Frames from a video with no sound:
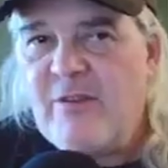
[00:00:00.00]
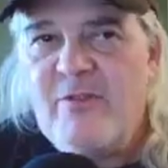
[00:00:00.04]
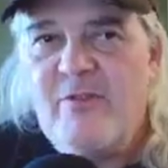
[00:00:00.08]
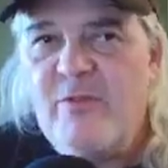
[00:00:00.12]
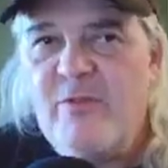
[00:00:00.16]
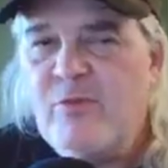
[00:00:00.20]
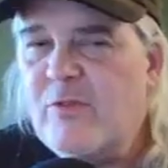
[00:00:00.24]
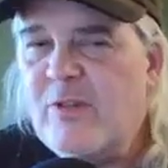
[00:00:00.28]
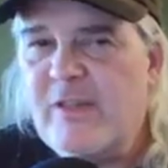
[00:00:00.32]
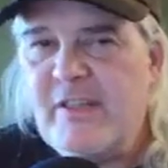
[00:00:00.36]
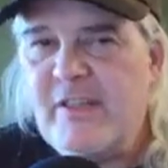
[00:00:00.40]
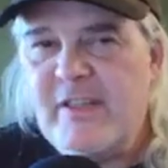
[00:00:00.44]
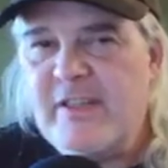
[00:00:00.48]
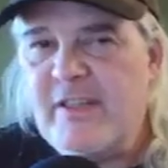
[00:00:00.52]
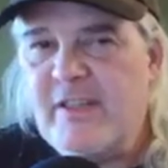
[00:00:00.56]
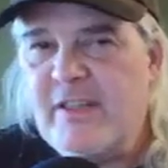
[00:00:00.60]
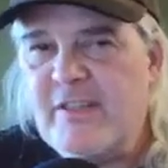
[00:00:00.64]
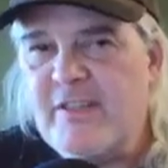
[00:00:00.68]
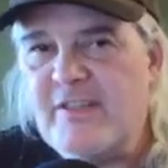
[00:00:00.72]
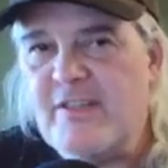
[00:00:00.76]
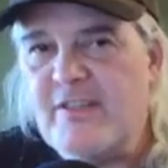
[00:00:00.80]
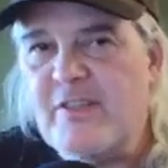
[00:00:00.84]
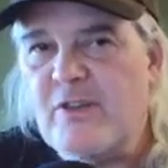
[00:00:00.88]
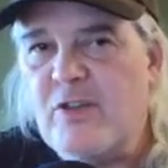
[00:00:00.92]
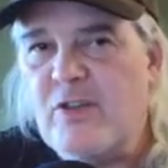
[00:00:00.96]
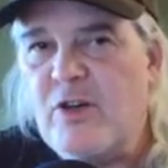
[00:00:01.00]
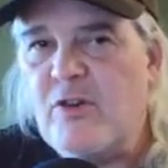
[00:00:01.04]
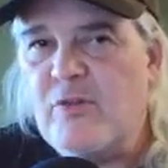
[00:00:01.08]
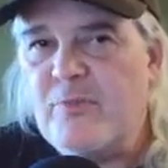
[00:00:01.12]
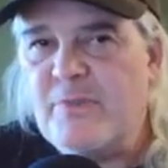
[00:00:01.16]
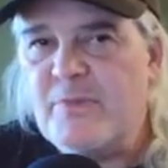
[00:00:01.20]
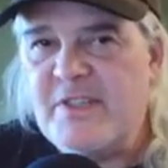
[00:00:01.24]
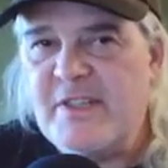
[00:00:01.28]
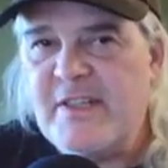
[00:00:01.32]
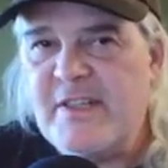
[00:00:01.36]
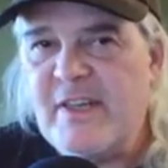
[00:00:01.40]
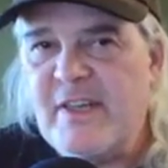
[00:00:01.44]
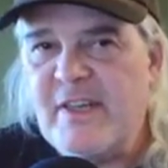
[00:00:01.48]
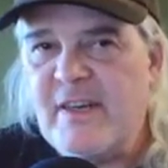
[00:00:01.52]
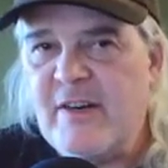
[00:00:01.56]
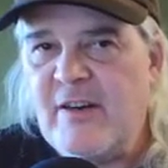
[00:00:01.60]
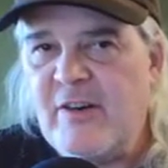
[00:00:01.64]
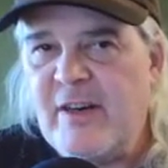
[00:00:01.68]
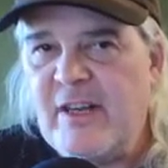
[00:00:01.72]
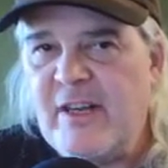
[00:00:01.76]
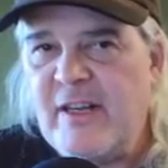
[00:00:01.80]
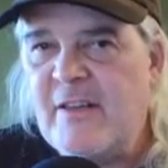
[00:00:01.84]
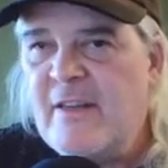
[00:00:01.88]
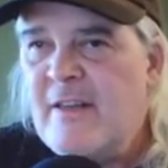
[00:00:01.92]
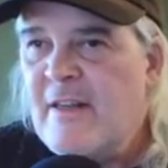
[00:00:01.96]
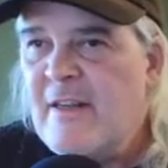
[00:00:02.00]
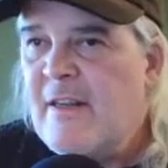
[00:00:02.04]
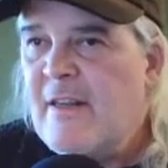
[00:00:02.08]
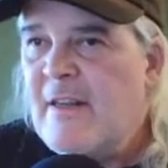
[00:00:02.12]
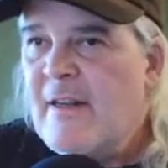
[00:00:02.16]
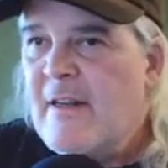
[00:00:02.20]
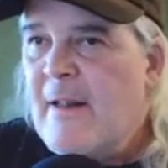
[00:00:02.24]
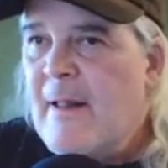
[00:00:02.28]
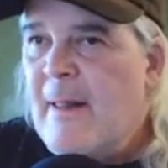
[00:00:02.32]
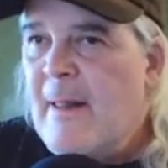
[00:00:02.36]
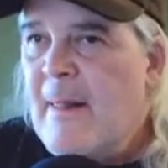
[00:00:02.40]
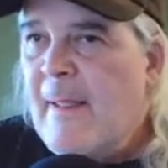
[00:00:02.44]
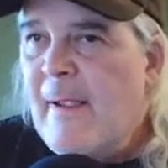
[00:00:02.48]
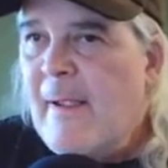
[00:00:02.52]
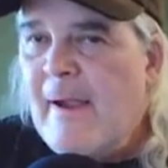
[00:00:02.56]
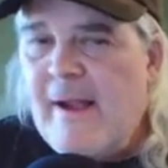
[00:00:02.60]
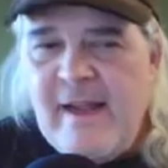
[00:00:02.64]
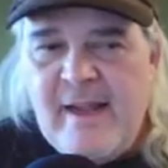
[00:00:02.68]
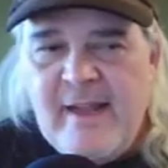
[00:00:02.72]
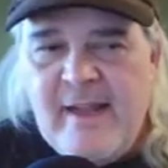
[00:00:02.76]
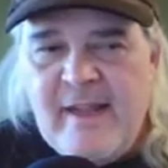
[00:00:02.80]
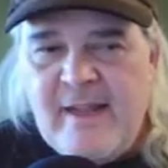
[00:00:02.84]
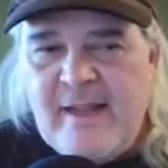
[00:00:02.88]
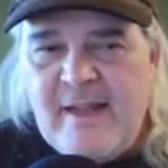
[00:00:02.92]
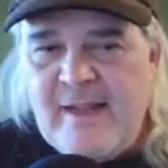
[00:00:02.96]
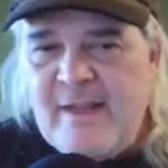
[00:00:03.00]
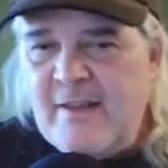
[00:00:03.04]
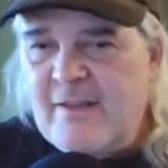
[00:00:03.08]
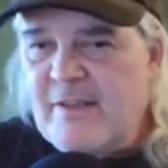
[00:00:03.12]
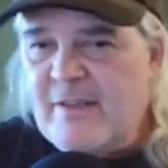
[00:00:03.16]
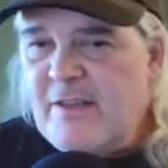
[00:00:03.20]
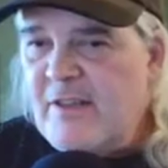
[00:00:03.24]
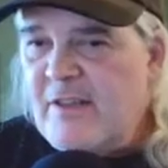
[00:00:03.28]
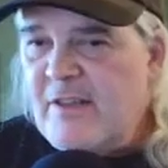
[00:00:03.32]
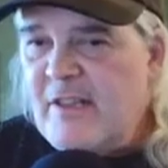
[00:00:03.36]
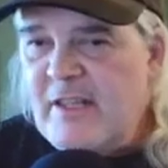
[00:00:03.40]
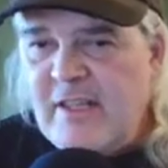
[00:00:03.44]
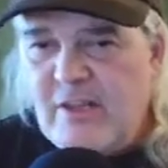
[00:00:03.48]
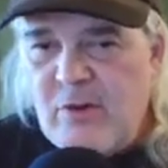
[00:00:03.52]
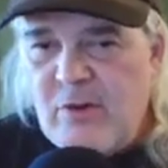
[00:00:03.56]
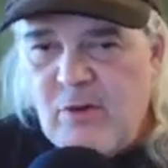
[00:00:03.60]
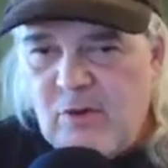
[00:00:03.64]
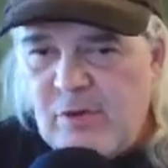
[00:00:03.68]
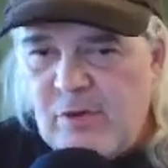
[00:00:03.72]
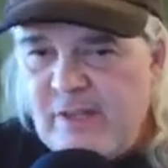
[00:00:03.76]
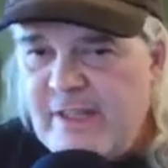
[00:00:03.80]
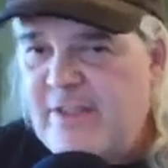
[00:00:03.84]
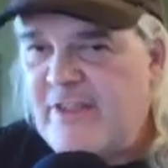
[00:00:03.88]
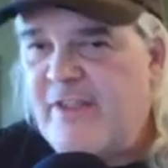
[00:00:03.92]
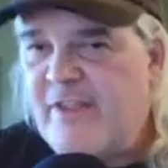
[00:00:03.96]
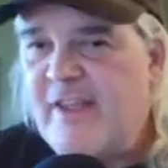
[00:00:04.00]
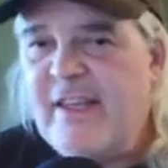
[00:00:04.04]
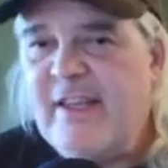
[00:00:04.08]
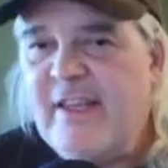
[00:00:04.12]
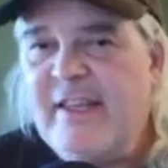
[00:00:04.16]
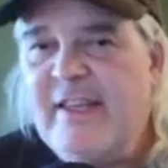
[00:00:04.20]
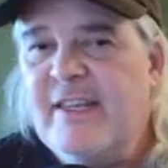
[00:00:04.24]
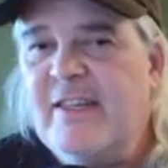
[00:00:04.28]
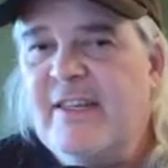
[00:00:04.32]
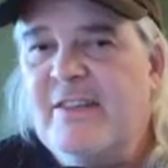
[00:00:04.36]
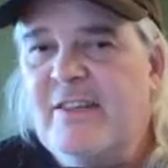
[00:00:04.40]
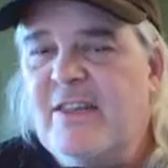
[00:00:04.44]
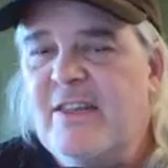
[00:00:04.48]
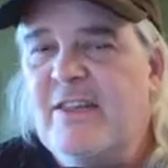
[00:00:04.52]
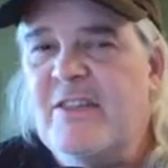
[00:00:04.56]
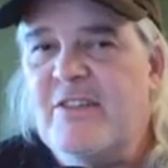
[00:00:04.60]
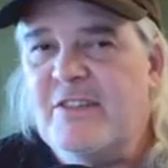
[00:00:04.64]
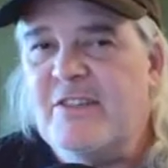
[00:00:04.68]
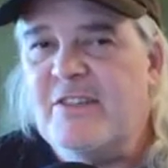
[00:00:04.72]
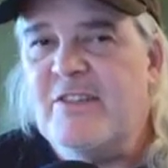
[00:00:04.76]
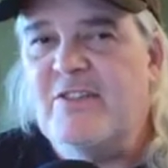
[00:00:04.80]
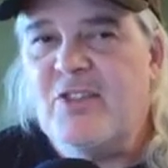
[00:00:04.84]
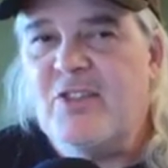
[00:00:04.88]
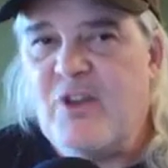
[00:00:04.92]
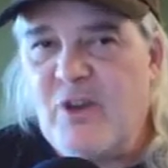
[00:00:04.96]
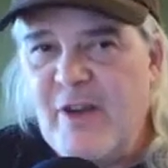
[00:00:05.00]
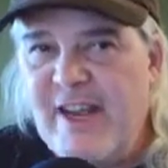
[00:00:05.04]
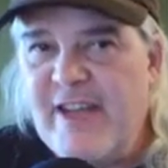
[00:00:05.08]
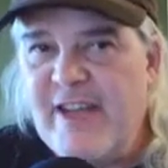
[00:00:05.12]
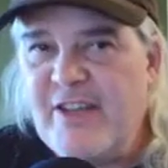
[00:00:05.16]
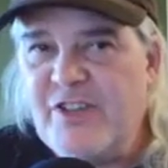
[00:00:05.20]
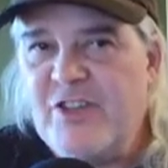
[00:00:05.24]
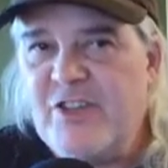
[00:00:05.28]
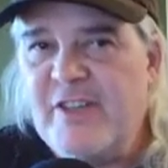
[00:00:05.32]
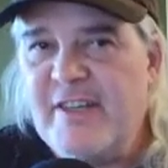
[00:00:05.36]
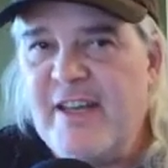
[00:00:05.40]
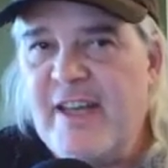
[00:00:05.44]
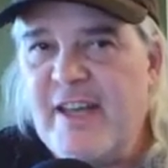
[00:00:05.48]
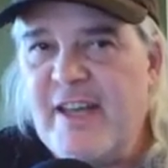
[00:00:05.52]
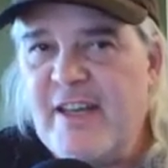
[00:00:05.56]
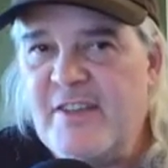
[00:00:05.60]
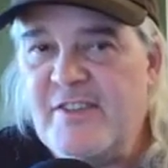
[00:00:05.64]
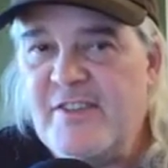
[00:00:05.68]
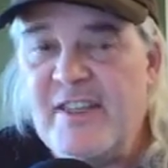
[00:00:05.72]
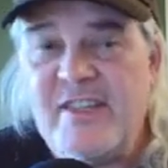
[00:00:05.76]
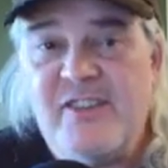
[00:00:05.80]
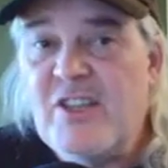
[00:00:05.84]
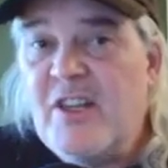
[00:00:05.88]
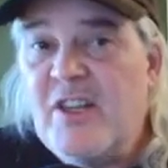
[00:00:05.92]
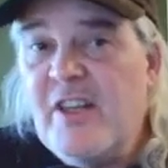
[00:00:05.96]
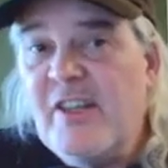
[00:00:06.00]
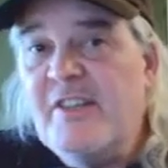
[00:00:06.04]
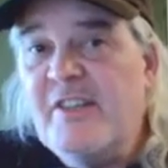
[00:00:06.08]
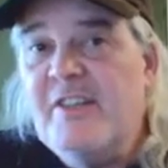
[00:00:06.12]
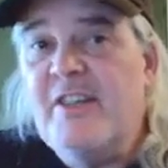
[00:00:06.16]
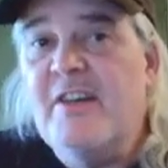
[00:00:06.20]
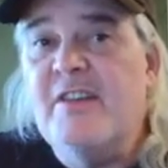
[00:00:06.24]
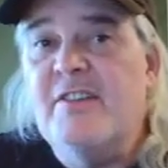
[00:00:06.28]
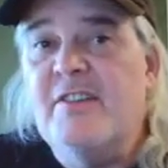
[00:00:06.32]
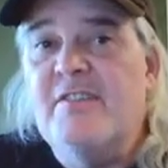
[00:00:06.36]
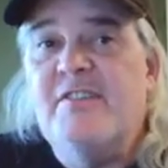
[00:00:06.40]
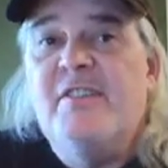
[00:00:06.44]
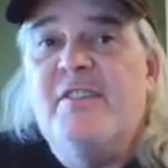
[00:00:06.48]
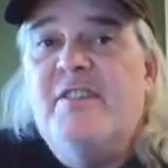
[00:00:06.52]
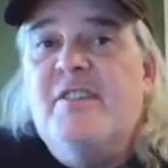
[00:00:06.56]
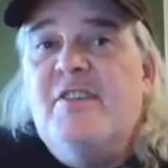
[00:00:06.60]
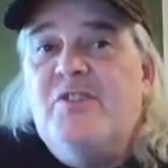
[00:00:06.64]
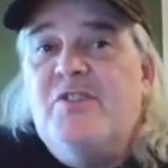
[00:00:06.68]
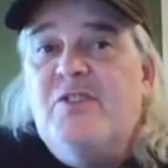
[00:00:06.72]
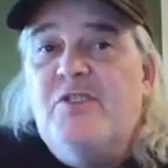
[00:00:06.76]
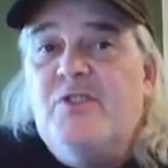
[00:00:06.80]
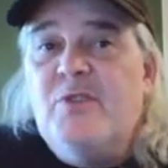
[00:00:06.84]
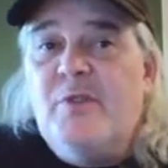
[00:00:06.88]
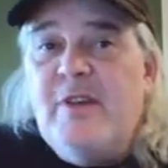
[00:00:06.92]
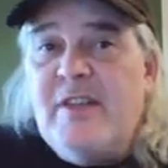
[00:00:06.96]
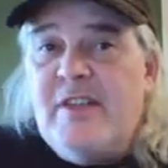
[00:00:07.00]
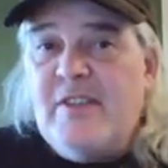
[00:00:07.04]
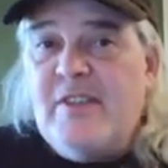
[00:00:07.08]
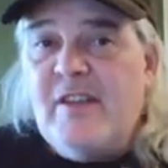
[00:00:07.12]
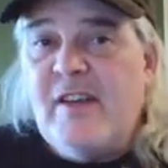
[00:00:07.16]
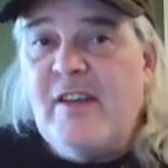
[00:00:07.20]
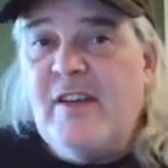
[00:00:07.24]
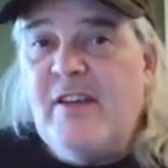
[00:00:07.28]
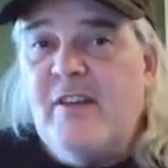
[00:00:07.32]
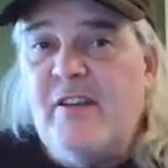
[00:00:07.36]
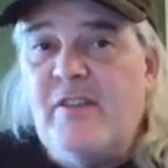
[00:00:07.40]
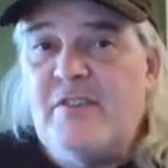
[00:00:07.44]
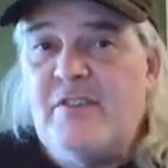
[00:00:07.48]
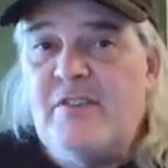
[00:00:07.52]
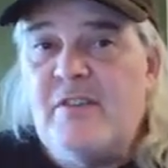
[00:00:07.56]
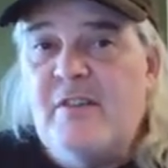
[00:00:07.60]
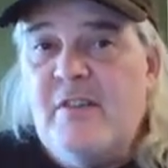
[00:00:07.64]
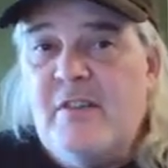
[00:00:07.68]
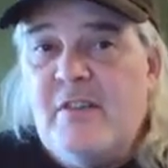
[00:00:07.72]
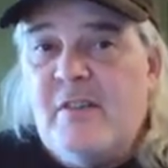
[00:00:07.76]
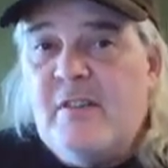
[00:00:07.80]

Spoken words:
Really nice little homestead area. And the only thing it does is crash Daz. That's all it does. It doesn't do anything else.